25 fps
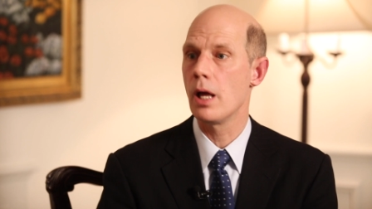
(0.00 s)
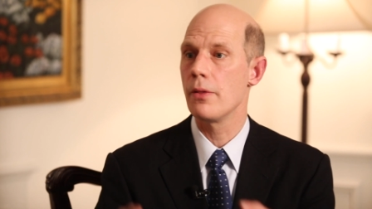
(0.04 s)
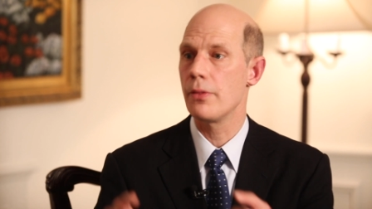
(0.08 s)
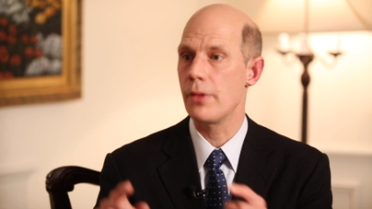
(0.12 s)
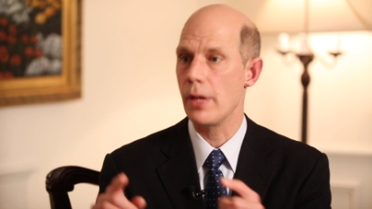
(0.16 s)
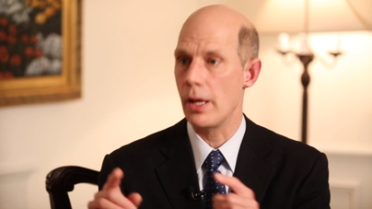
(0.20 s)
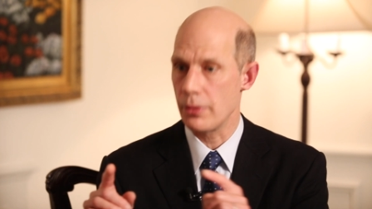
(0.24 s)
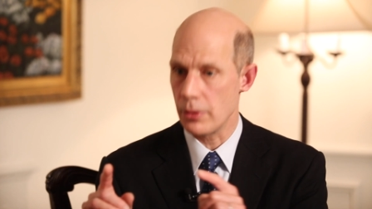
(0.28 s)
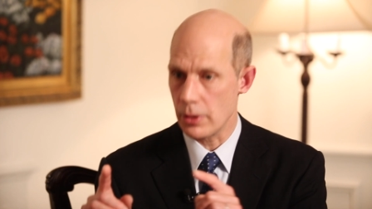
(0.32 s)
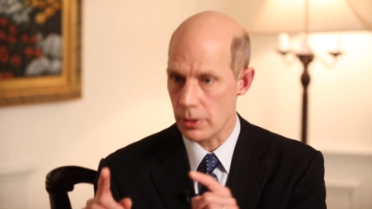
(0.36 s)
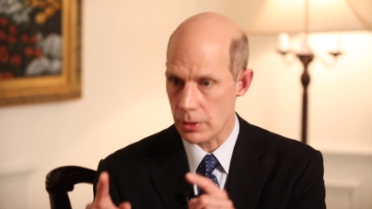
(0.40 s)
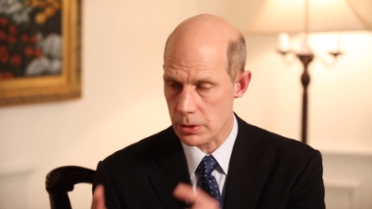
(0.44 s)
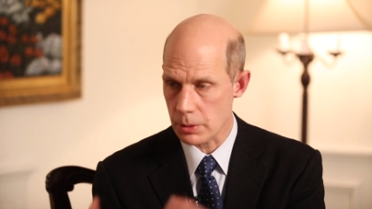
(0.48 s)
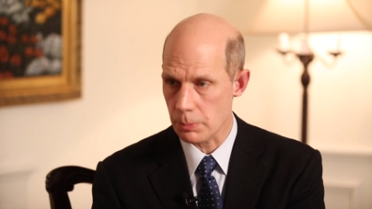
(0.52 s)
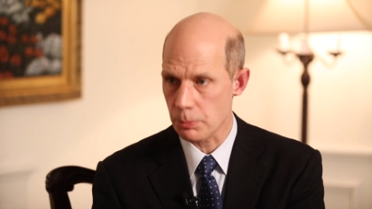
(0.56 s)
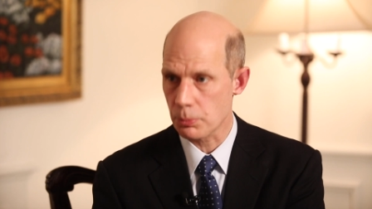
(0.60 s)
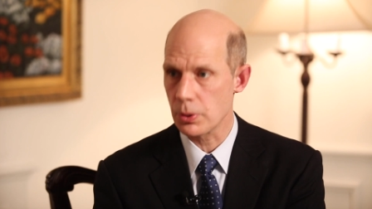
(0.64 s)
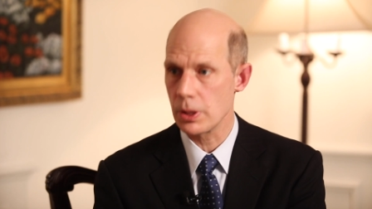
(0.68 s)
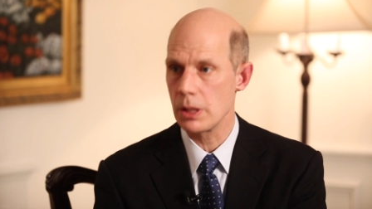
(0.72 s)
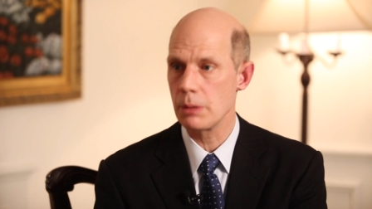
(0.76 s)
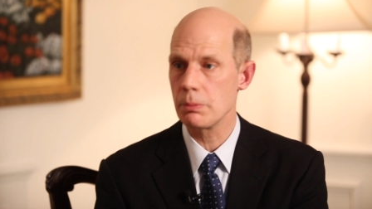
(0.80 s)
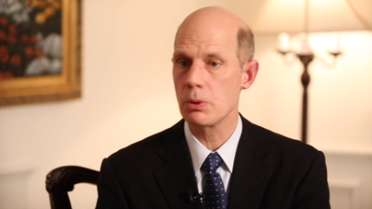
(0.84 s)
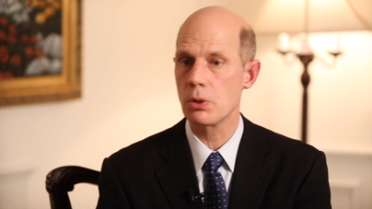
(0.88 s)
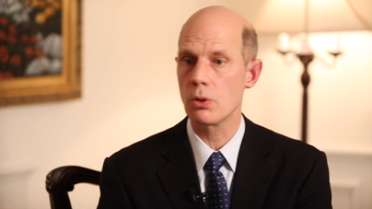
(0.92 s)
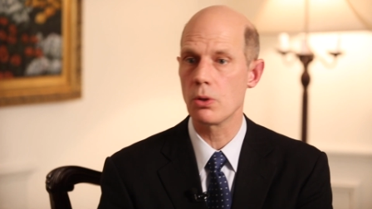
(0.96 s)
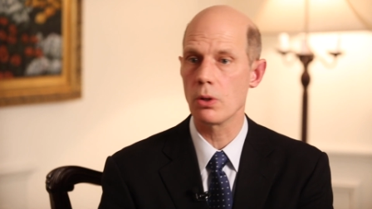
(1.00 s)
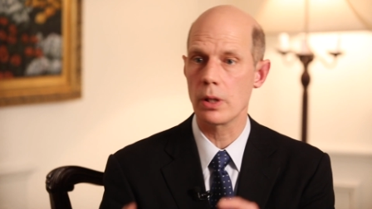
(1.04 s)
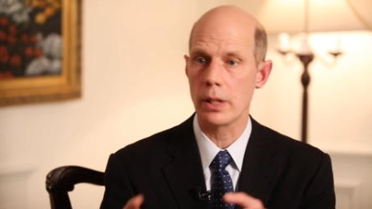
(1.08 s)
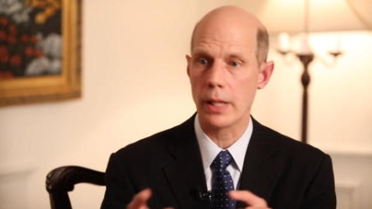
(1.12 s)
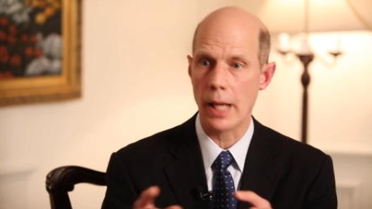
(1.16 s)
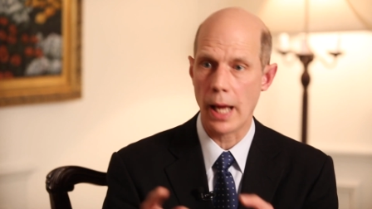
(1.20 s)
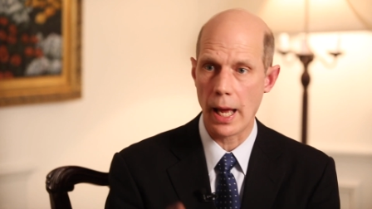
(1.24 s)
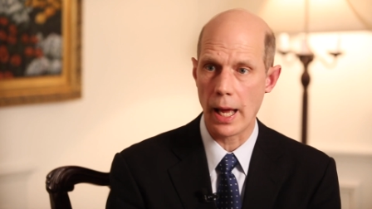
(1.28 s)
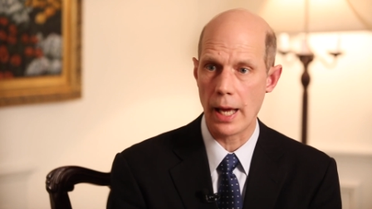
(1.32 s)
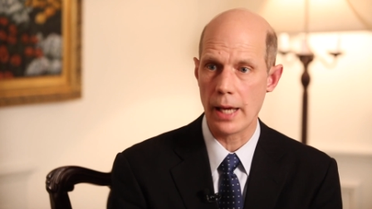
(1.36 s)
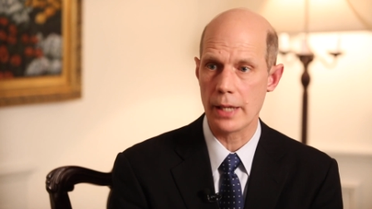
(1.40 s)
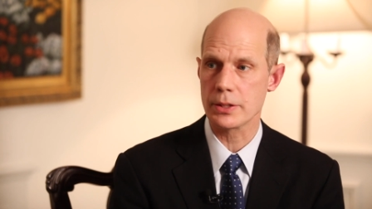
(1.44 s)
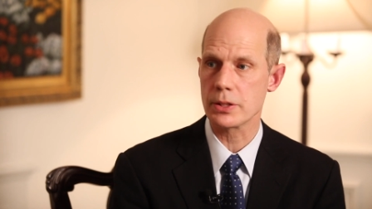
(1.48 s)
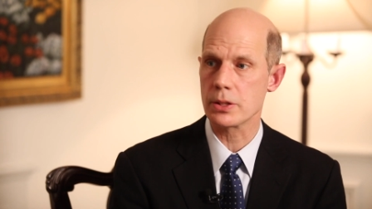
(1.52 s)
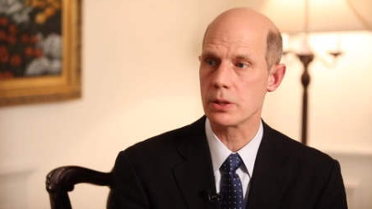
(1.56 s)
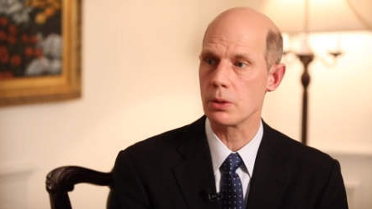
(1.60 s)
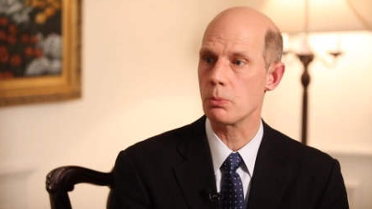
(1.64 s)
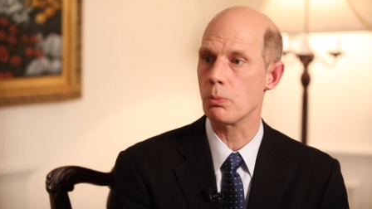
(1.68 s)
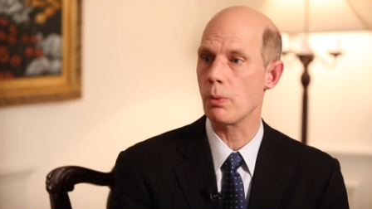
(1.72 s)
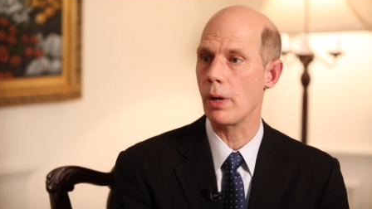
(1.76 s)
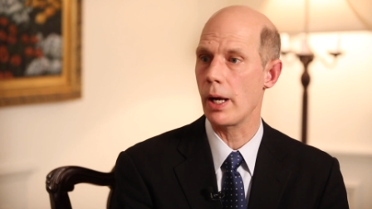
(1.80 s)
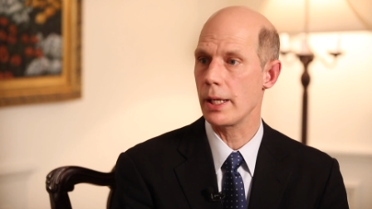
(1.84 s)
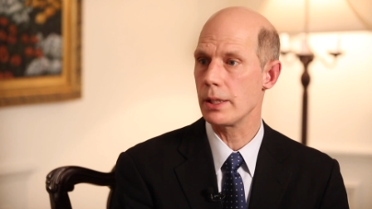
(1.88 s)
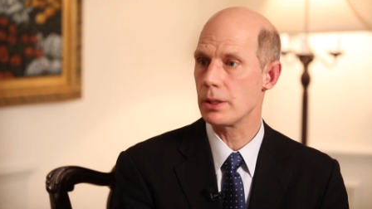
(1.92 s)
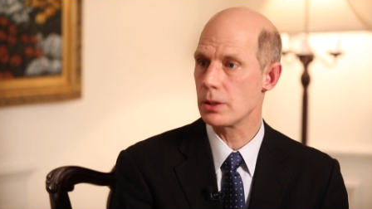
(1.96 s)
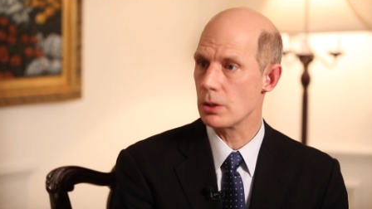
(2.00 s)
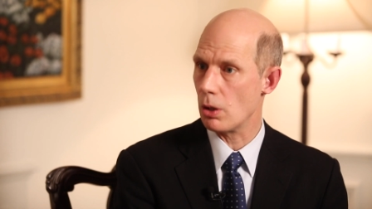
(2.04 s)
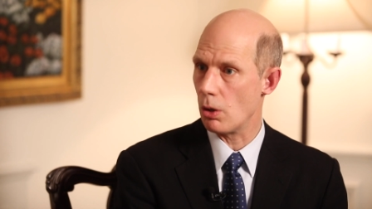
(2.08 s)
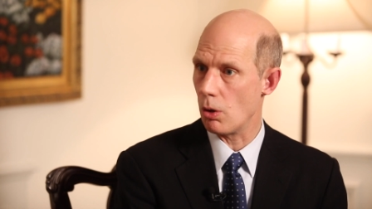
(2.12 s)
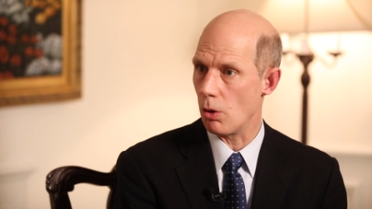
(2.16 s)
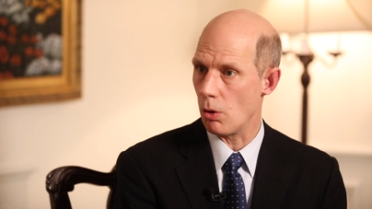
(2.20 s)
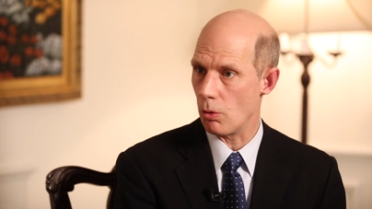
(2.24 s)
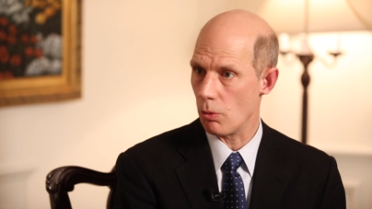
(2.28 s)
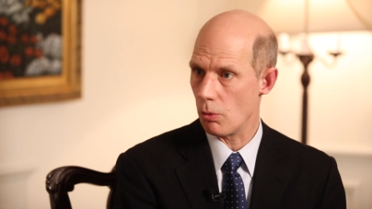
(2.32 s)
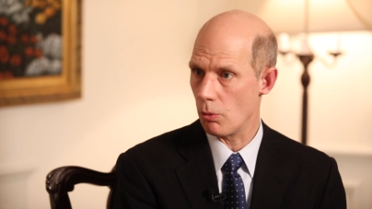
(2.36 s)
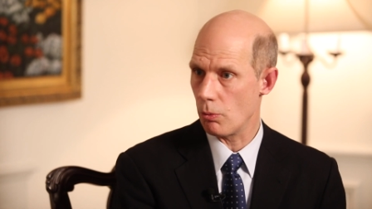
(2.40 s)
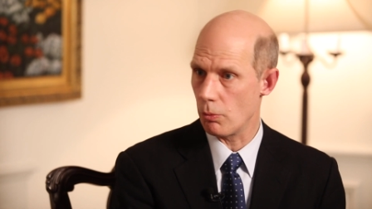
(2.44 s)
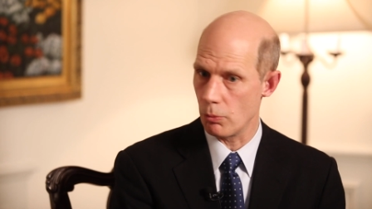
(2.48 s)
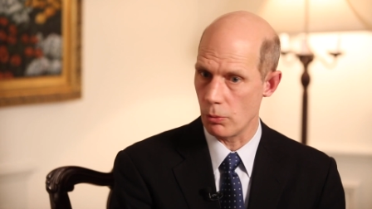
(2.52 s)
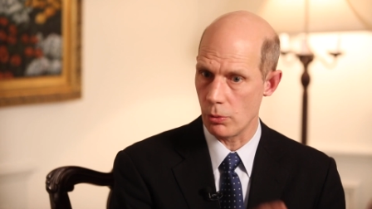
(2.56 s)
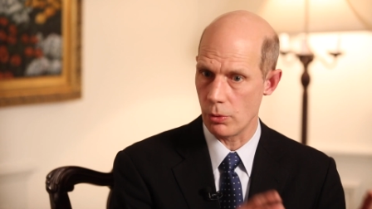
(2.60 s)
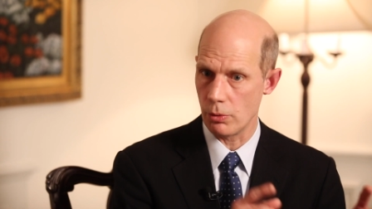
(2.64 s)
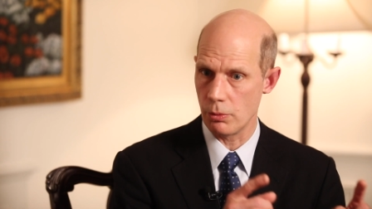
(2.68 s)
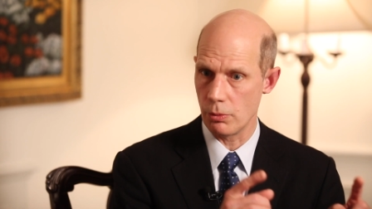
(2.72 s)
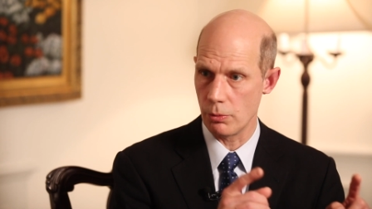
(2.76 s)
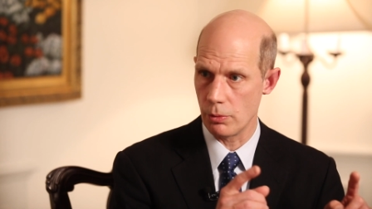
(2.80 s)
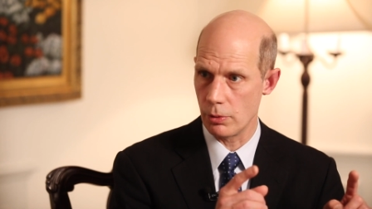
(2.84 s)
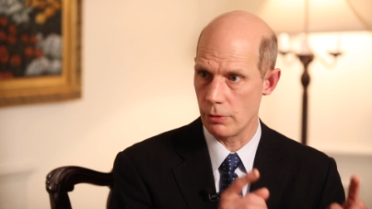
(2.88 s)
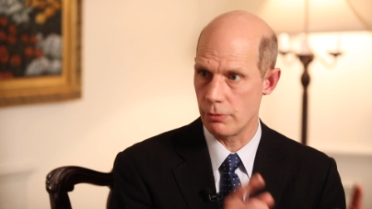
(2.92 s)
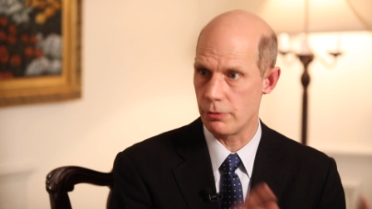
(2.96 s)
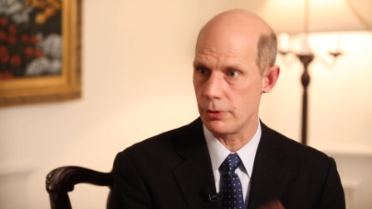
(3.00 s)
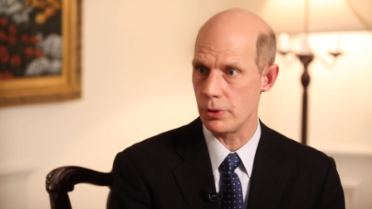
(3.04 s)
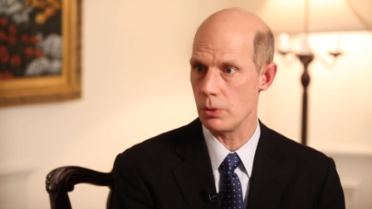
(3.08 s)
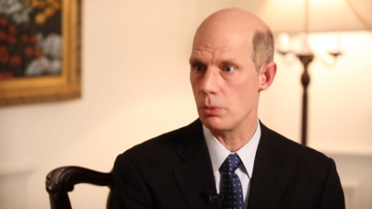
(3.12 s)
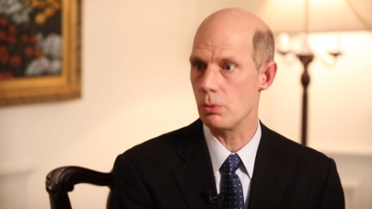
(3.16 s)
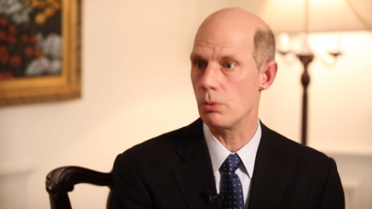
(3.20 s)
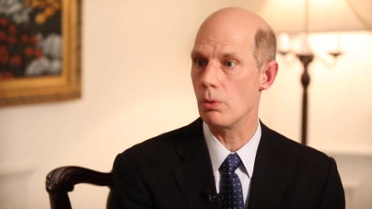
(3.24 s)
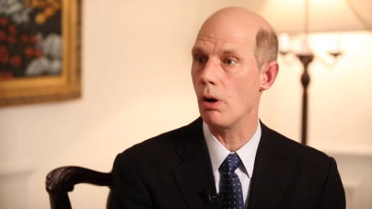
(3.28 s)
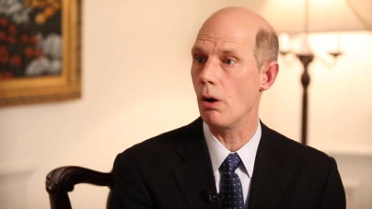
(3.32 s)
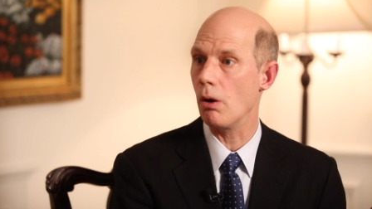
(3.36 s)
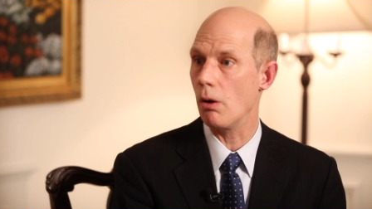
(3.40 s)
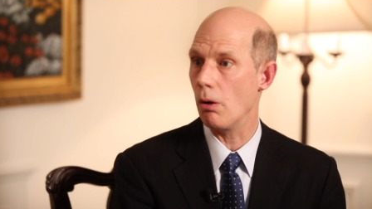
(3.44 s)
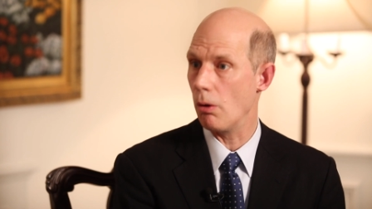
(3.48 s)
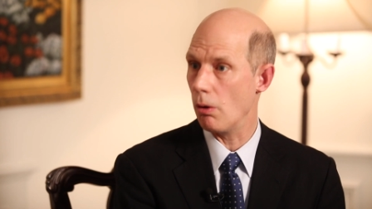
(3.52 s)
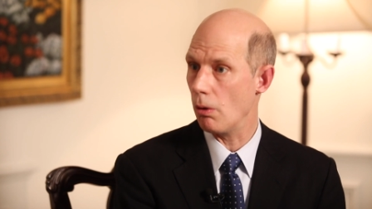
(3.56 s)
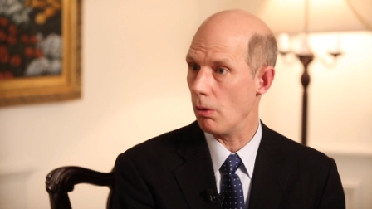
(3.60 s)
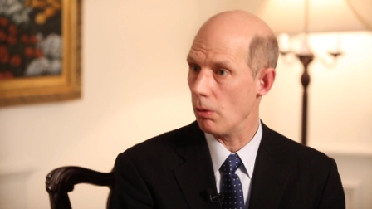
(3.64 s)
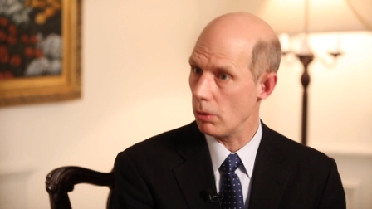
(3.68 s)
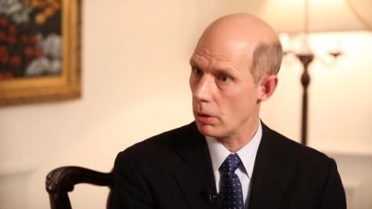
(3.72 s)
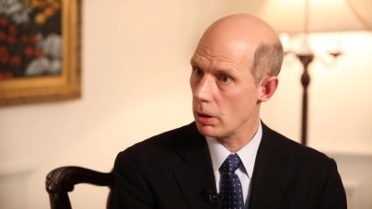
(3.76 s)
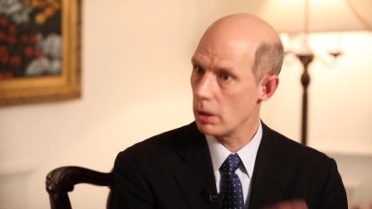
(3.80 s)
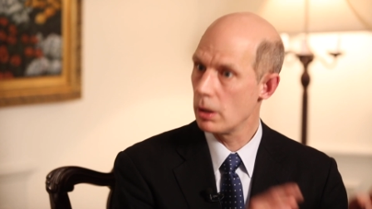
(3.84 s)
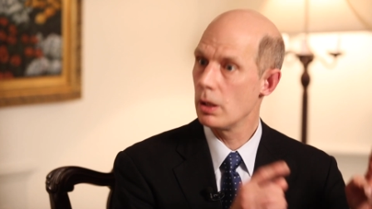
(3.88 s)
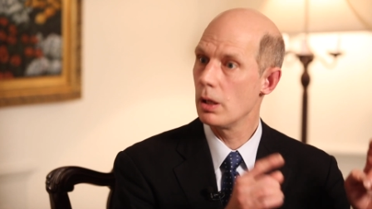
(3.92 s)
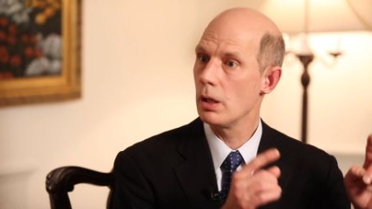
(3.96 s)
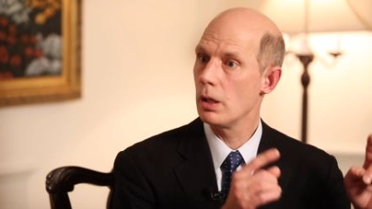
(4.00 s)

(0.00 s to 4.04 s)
that the Supreme Court has the right to review all